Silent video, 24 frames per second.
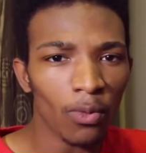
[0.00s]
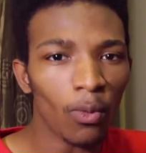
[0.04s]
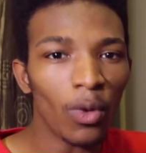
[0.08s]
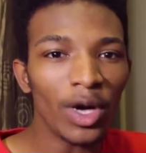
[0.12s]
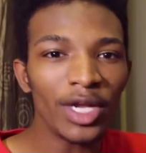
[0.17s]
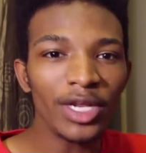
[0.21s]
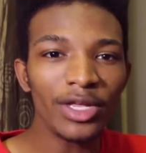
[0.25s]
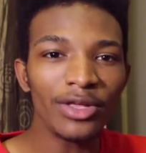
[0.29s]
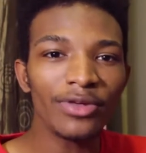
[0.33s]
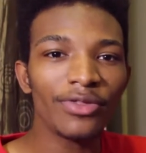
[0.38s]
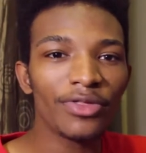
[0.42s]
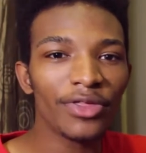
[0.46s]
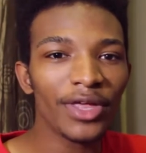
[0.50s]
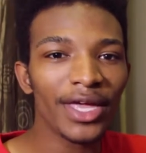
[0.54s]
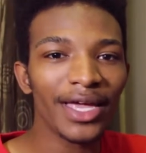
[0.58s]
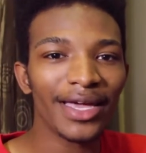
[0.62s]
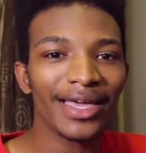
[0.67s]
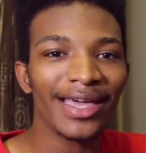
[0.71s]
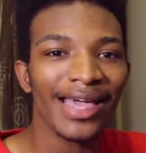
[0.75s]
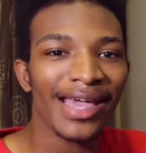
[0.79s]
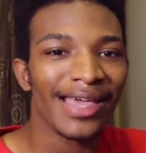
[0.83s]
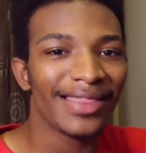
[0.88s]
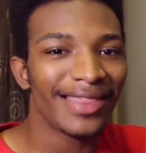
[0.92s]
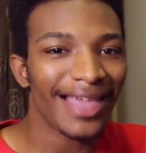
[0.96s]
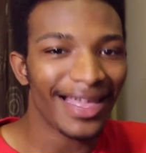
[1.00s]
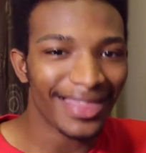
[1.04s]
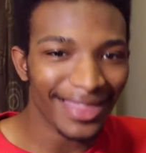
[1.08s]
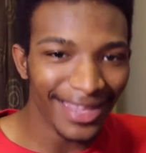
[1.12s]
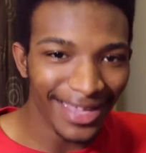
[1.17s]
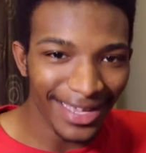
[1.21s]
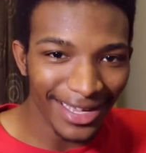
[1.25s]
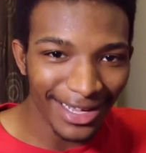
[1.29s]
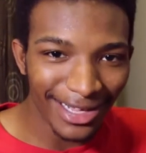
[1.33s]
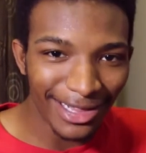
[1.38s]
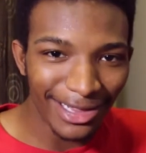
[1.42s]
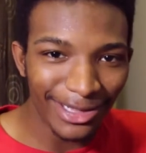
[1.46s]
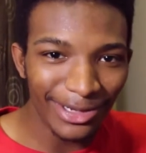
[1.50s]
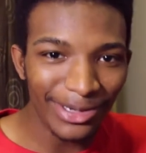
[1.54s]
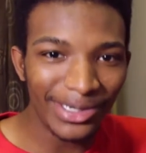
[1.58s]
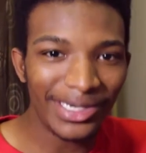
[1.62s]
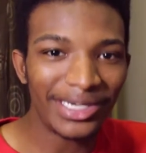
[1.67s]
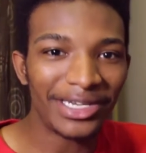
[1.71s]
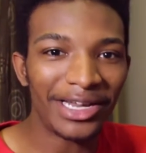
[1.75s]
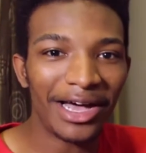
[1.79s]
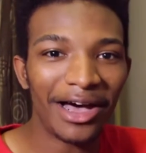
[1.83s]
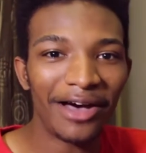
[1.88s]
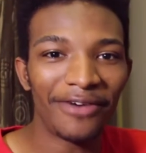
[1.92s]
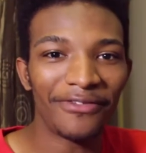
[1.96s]
What do you think that the
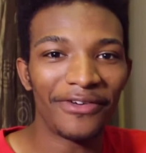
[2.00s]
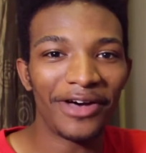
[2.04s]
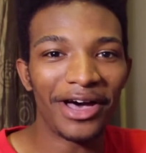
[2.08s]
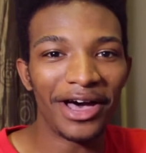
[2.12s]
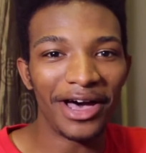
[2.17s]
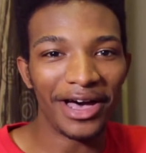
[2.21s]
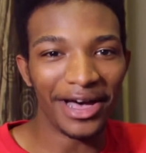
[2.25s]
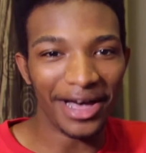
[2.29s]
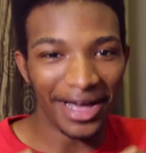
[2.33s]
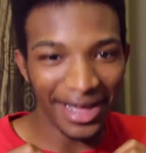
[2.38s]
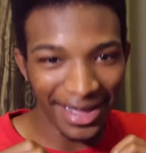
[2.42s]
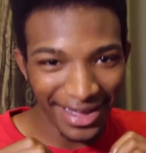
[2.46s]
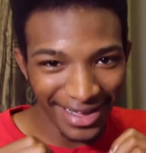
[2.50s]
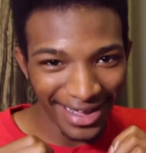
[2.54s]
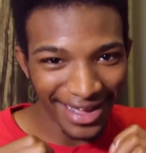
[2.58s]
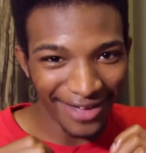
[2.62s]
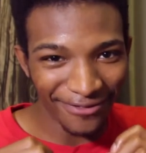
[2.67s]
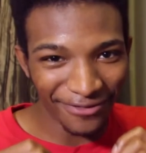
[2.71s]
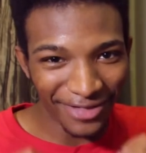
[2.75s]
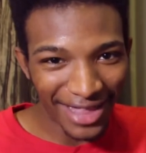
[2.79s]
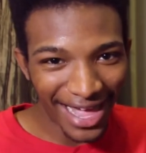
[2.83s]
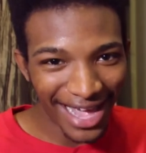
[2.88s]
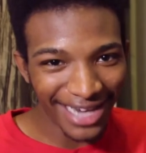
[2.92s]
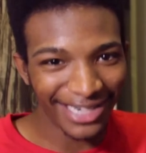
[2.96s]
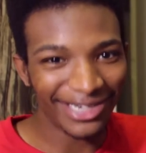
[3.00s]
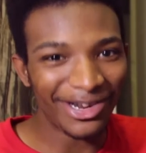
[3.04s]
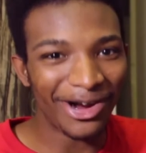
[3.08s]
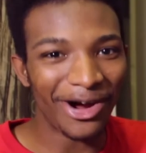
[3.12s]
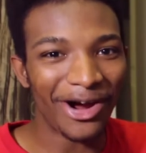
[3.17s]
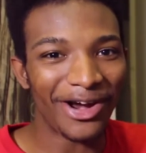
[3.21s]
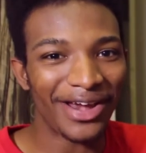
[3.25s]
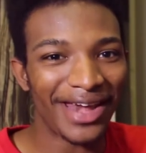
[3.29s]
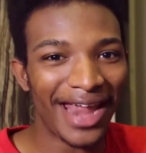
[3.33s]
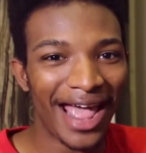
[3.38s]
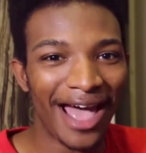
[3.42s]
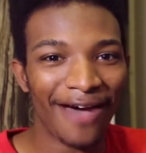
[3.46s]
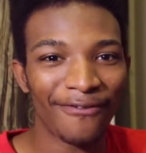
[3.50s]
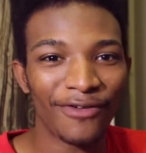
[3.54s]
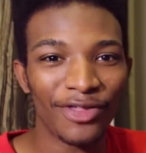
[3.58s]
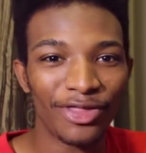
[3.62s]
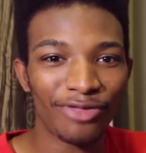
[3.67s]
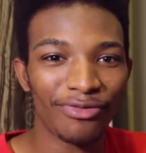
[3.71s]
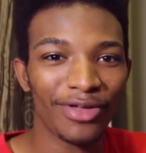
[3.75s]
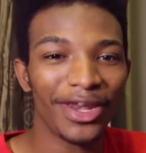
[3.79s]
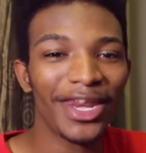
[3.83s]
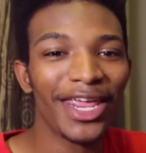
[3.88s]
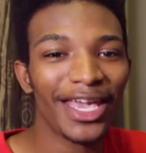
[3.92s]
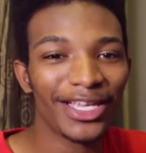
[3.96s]
inclusion of uh, a flash card now for
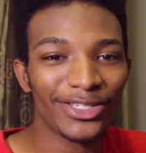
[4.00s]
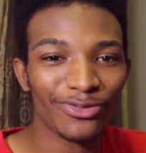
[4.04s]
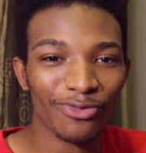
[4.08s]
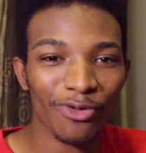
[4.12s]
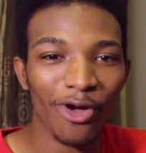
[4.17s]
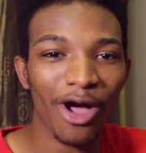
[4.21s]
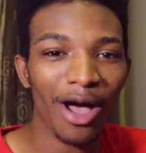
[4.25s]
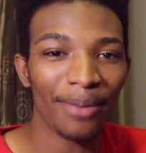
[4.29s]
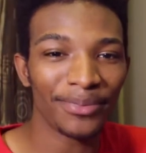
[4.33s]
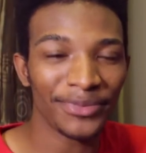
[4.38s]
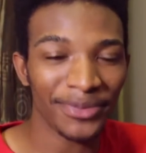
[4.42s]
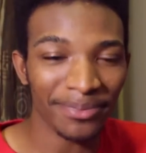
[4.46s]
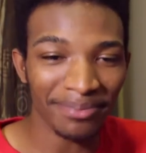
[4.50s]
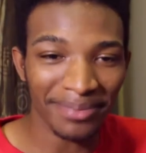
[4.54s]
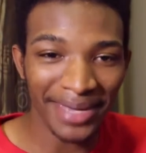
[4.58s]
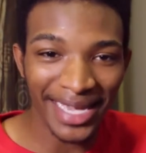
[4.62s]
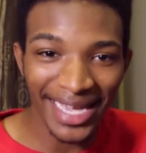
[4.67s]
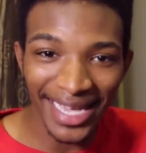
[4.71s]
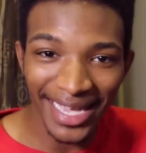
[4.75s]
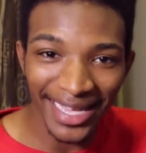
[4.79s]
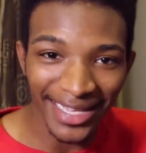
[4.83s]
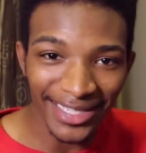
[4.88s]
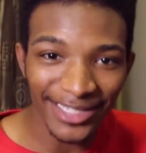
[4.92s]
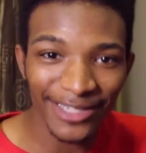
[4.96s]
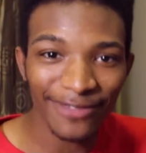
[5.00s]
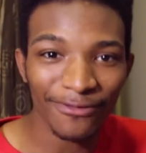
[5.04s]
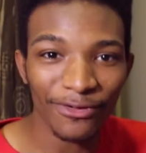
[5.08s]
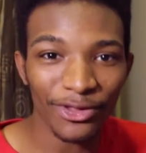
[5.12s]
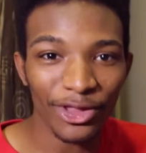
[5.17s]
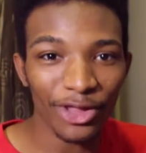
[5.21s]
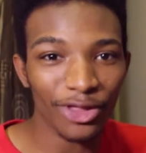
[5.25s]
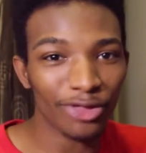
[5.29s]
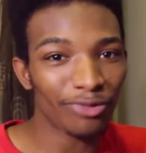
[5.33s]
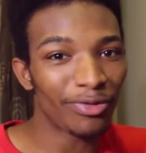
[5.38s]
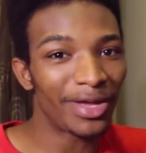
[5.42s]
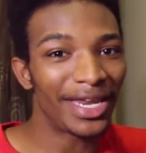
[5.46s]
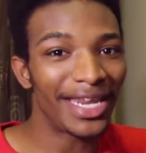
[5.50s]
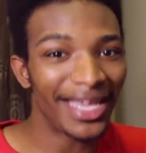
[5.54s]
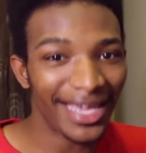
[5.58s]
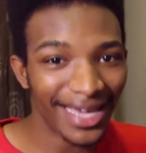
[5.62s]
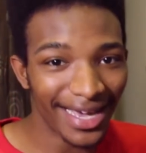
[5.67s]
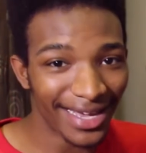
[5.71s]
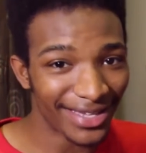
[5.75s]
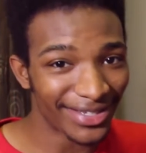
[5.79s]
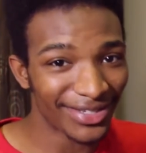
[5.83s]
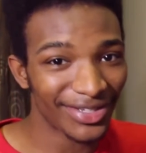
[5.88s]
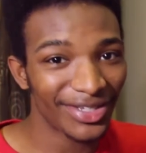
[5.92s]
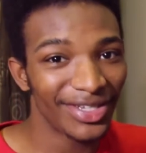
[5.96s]
3DS ROMs means for the
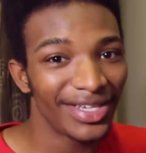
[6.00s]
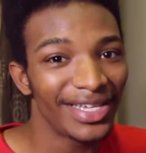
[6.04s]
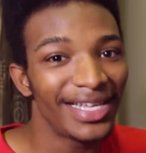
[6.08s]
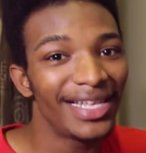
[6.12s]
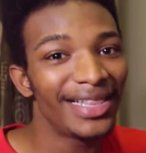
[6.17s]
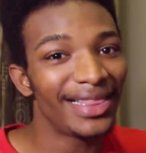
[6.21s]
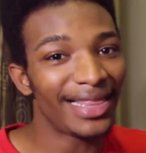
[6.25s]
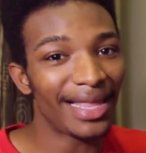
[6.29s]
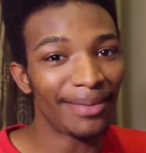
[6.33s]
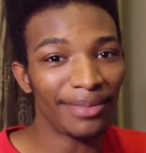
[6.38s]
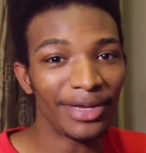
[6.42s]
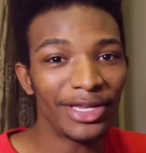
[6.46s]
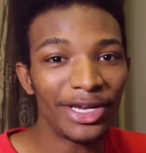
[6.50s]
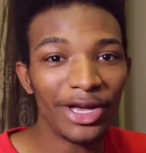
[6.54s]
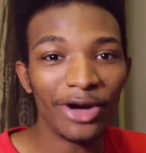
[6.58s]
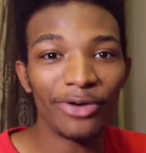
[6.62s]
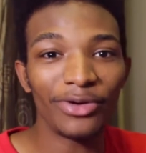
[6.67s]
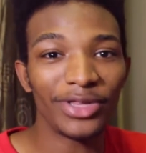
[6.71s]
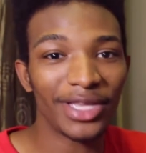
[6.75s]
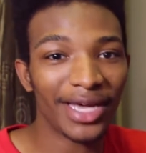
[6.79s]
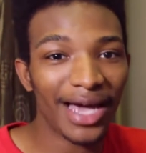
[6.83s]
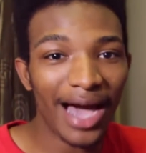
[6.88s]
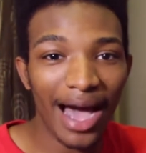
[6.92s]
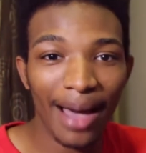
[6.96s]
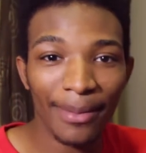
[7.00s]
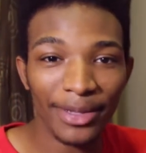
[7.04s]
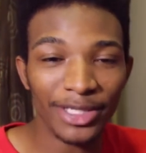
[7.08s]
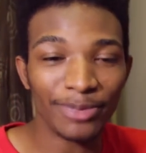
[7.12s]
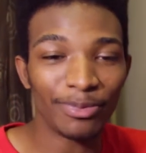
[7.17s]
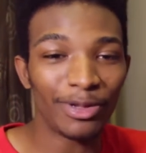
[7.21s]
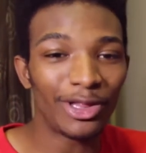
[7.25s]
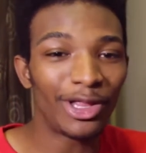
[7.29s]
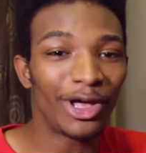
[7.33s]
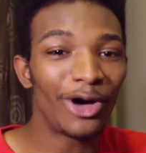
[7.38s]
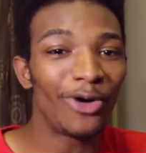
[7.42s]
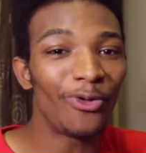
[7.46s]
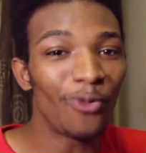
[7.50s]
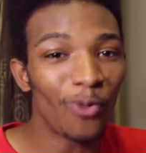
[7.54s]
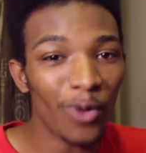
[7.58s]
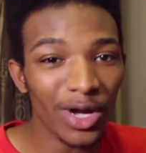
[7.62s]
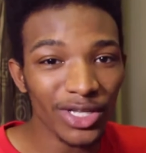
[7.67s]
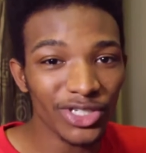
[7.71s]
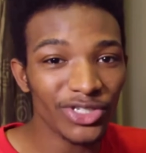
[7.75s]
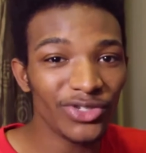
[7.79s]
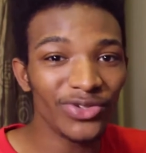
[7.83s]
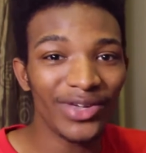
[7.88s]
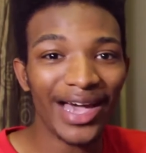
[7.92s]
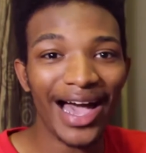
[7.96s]
3DS? Let me know in the comments below
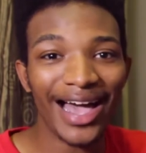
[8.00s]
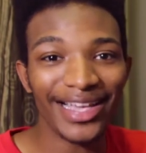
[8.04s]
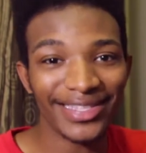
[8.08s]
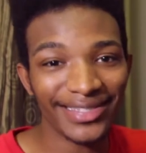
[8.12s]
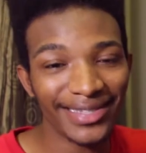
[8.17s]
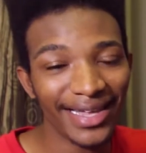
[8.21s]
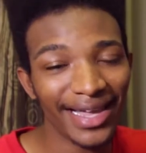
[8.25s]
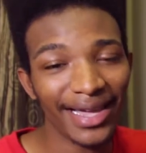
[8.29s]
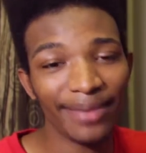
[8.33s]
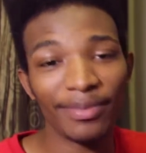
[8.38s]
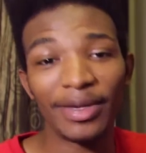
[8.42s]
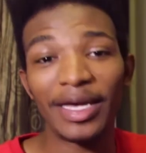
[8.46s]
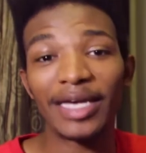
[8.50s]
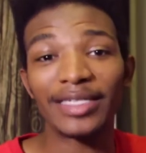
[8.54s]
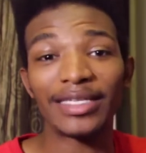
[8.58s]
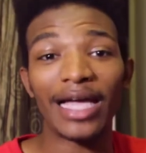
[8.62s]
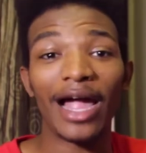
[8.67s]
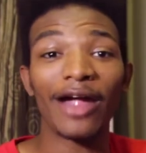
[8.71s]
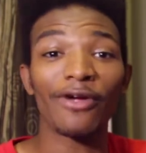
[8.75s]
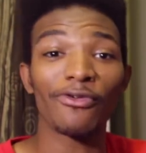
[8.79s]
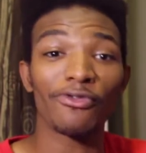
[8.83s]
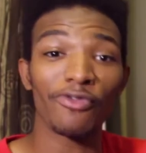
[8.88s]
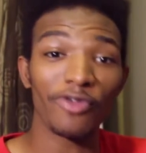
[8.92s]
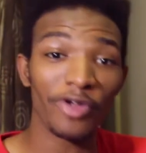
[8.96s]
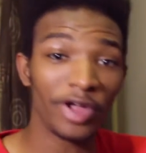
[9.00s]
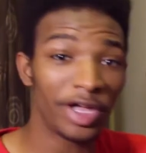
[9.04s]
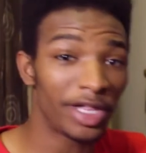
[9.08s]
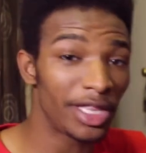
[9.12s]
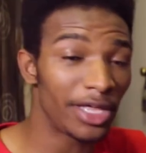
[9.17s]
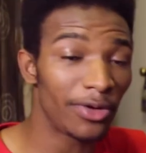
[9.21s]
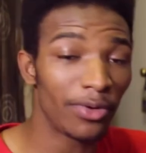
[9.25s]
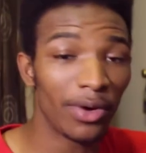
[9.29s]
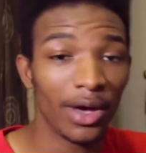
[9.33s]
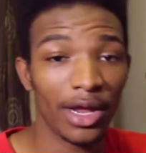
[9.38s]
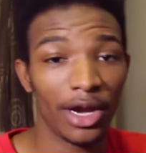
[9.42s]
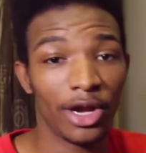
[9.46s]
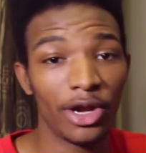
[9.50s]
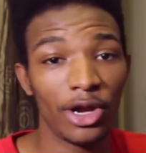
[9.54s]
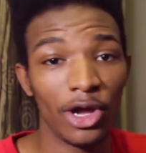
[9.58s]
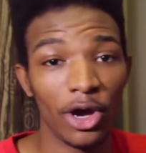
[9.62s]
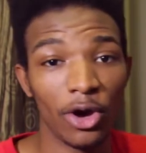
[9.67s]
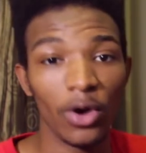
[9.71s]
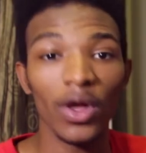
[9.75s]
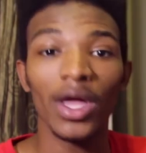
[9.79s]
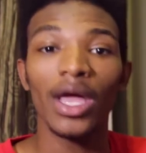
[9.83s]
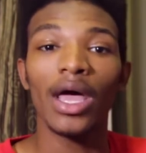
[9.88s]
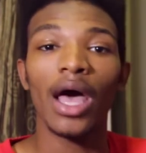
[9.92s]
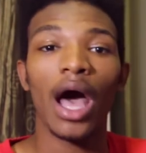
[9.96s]
what you guys think because I really want to
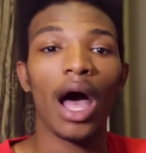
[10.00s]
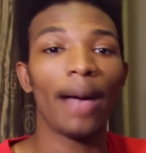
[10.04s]
know.